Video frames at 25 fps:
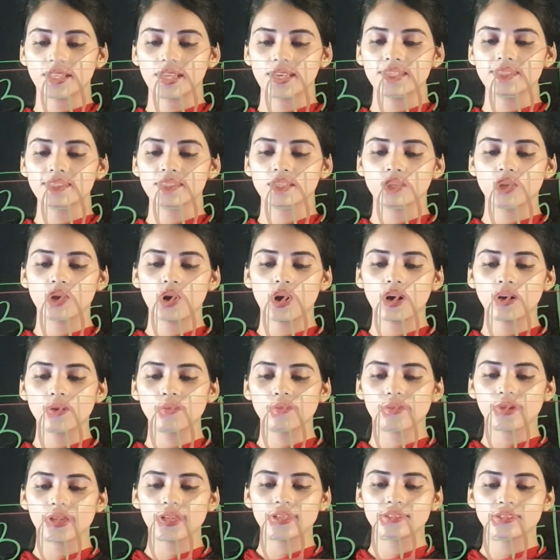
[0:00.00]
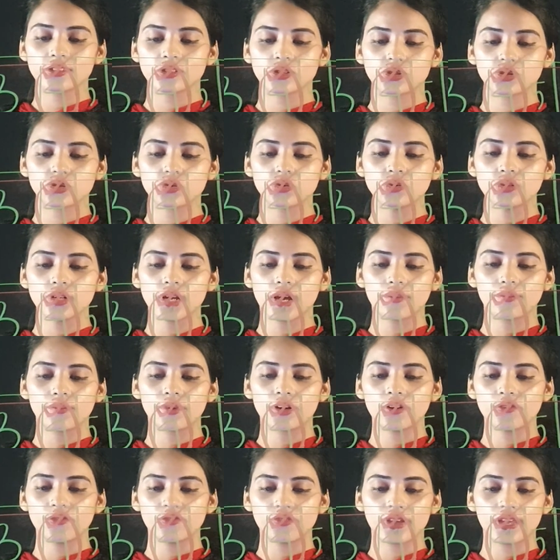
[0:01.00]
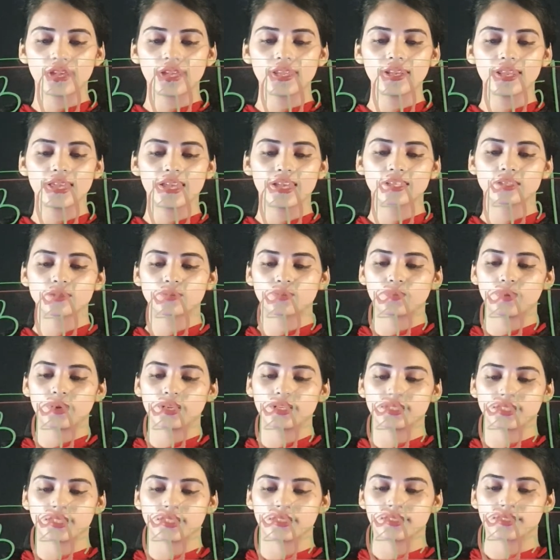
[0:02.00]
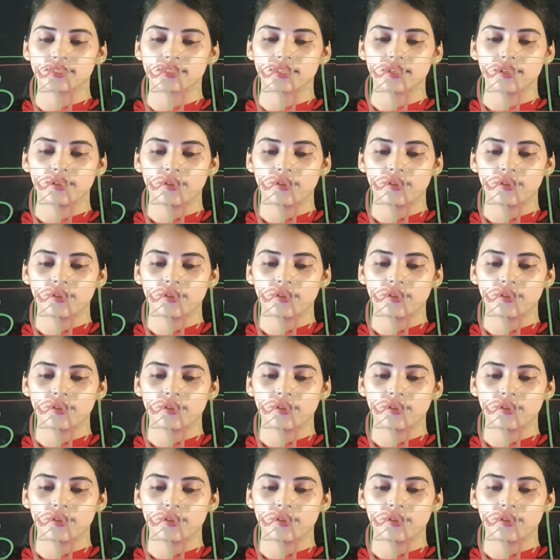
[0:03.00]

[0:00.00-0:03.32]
that is log base 2 number of n expressions.